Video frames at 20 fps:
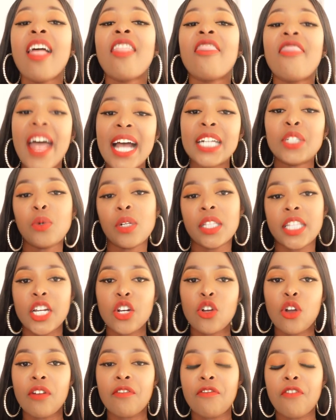that will
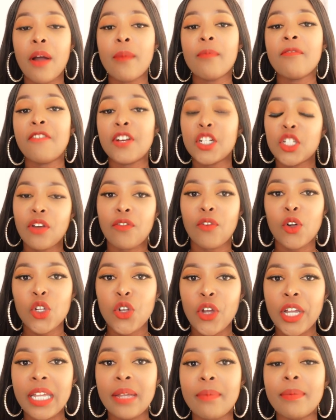then confirm first of all
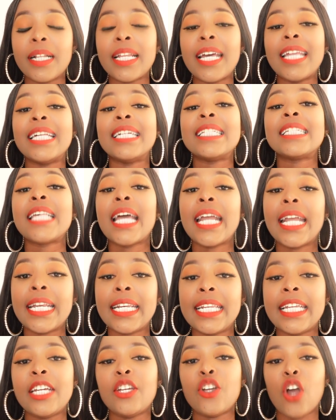your email and then
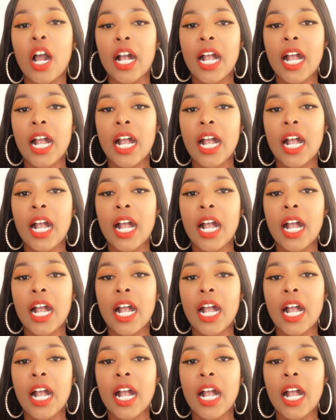secondly your